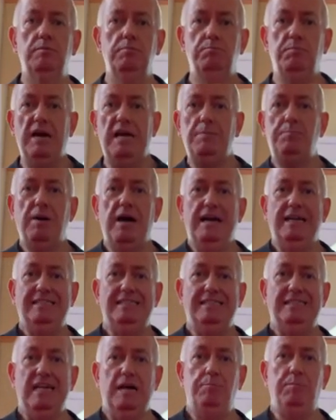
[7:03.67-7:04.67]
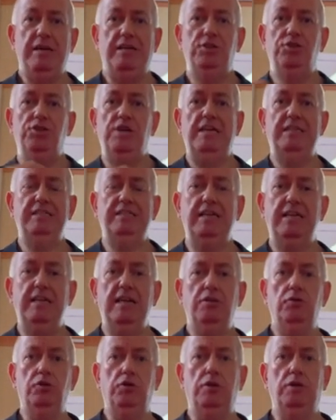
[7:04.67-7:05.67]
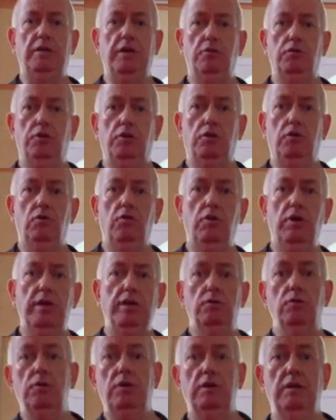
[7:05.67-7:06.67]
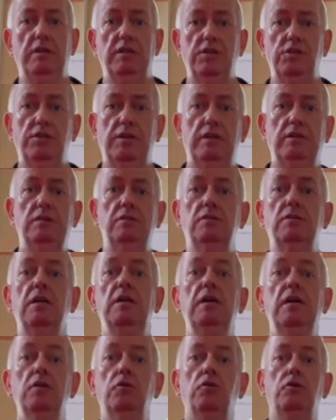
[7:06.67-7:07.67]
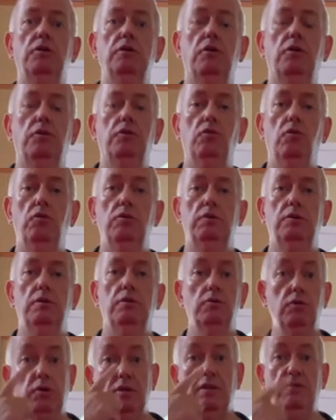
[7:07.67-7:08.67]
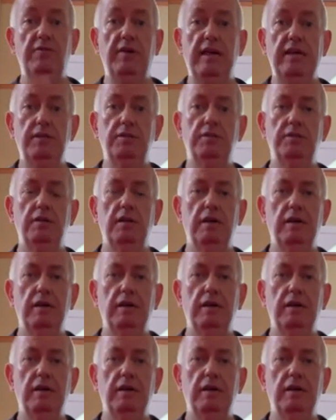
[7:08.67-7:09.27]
bypassing that big chest area, looking down at the groin, looking at the shins, looking at the throat, looking at the face.